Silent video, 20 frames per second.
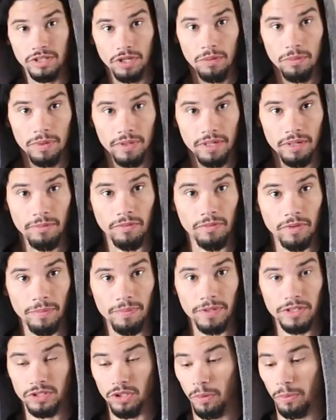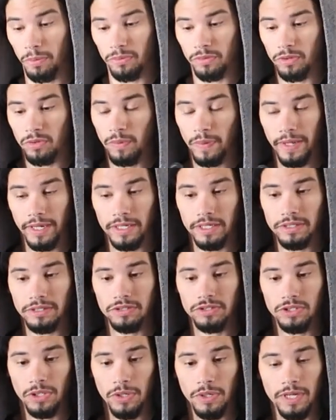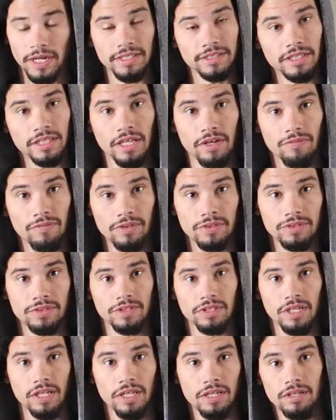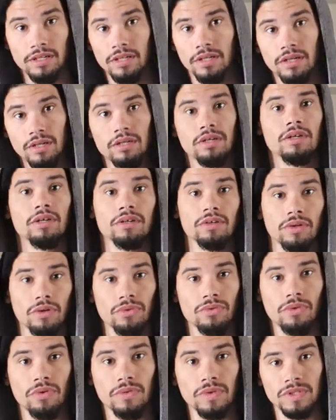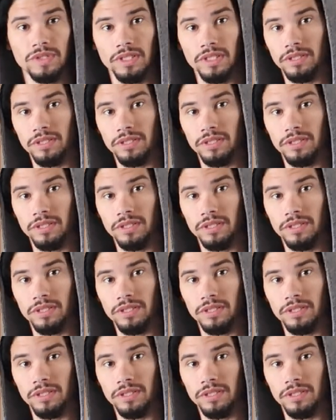the old one. I'm gonna rip these open real quick, show you guys the difference, and then go throw these